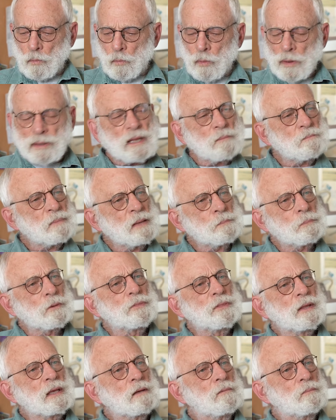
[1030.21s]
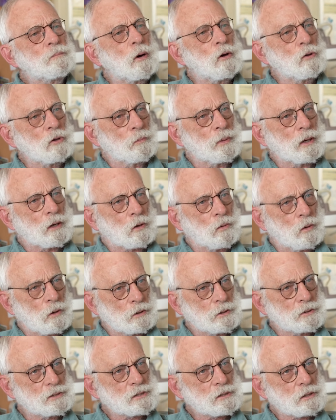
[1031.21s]
what did people think of polar bear
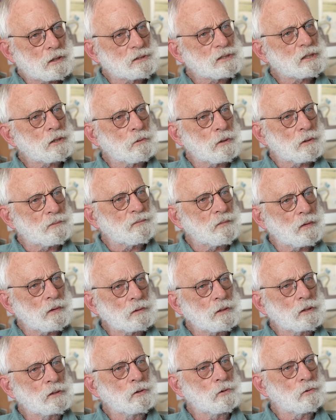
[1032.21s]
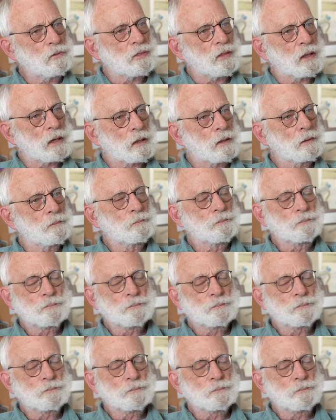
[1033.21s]
quotas? Because they were a fairly new thing.